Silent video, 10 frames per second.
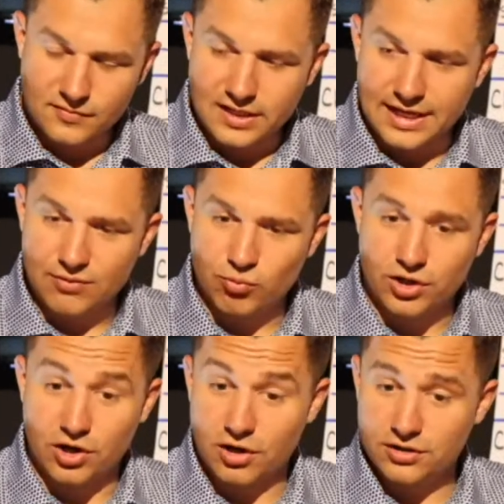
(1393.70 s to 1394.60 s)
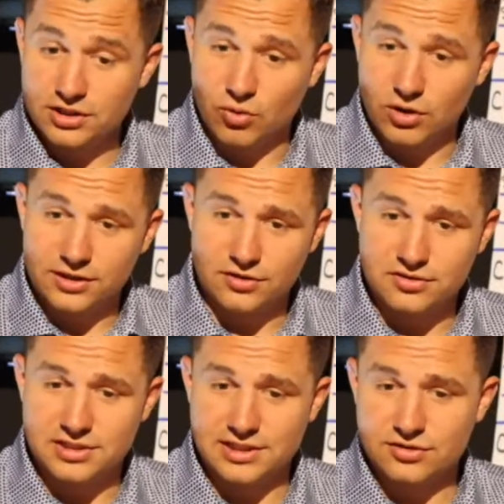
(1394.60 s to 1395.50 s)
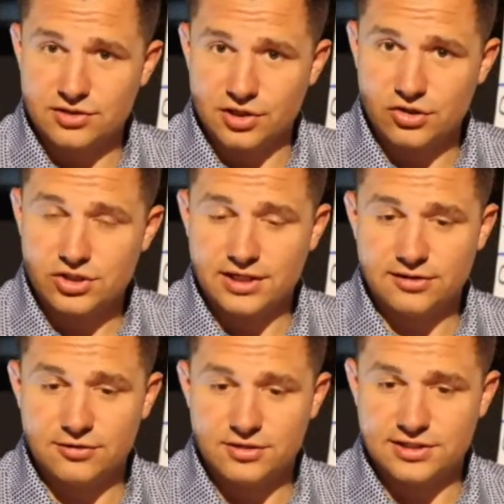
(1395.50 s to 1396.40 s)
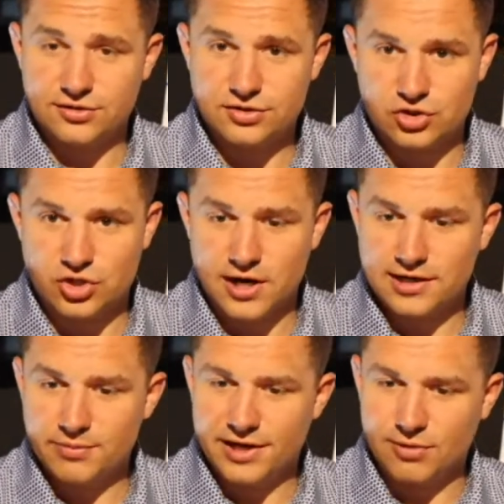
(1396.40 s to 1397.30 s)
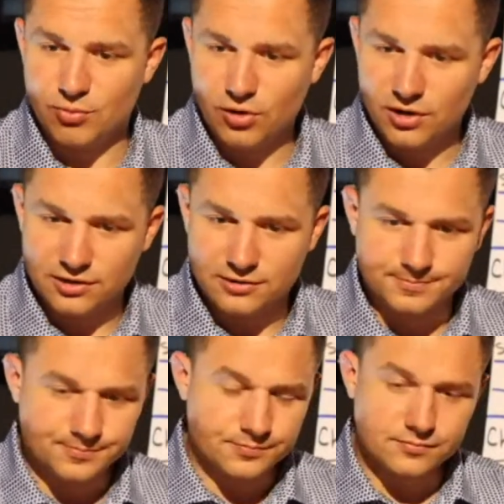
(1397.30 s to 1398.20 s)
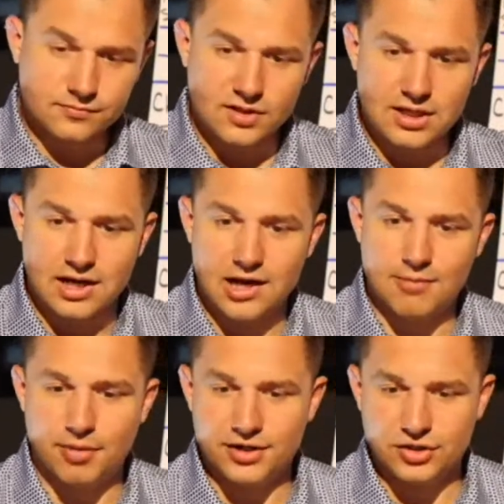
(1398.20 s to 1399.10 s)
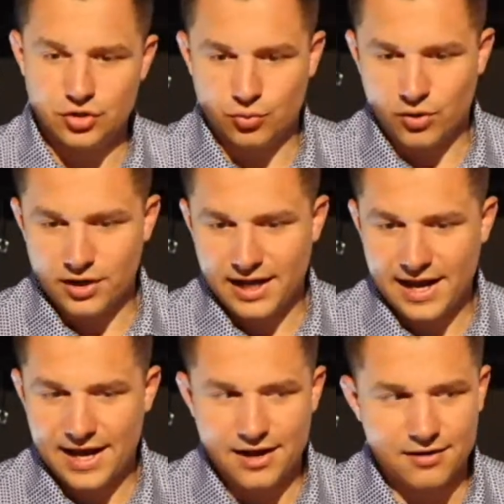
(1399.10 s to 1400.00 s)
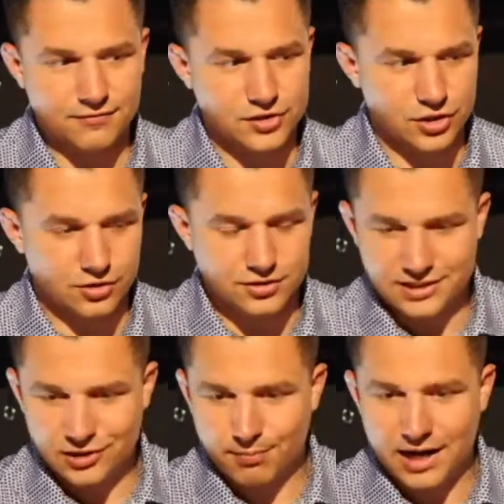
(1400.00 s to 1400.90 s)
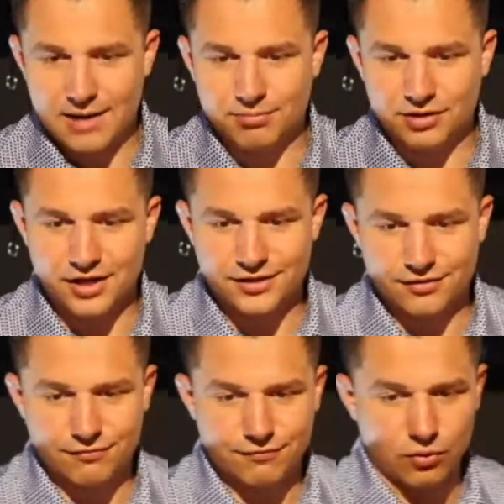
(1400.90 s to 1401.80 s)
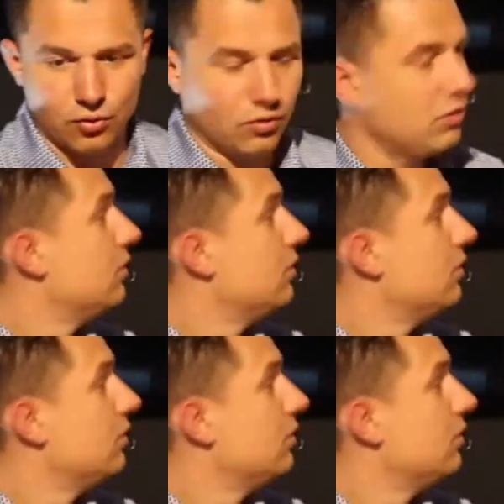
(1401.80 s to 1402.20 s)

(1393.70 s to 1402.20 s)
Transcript: And we're currently working those deals, negotiating those deals, and trying to make them work. But you want to have your deal pipeline full.